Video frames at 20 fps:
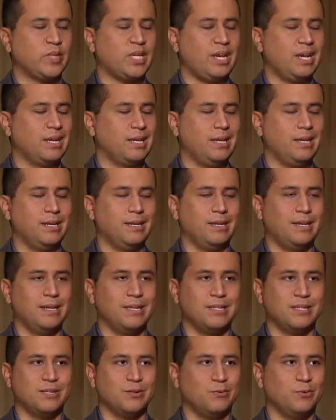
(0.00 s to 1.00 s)
I can't
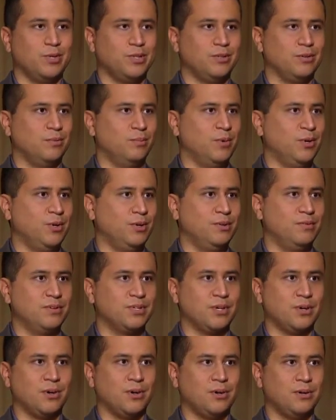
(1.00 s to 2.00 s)
guess to what their
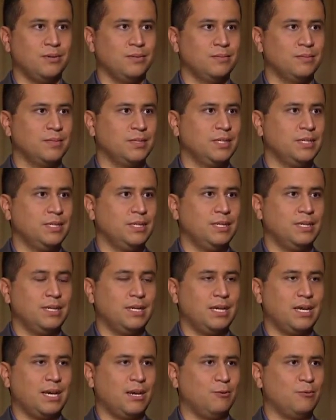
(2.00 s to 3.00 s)
motives are.
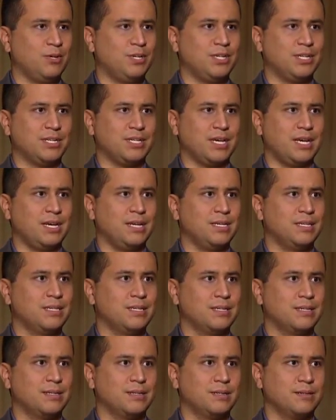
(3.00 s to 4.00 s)
I would just
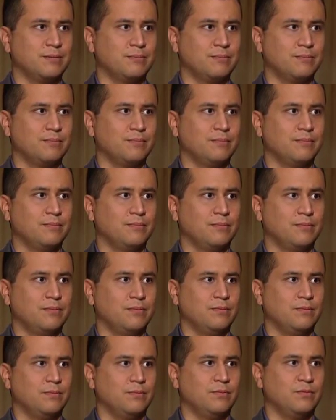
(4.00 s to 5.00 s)
ask
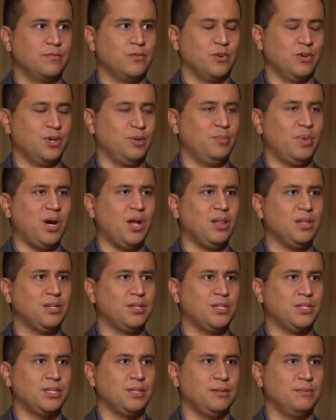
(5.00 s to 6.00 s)
for an
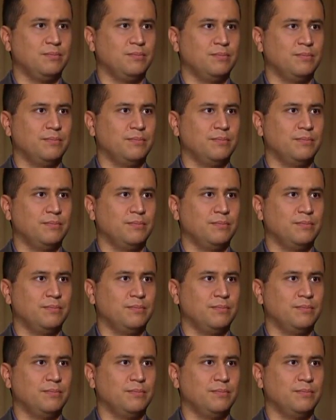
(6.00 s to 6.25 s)
apology.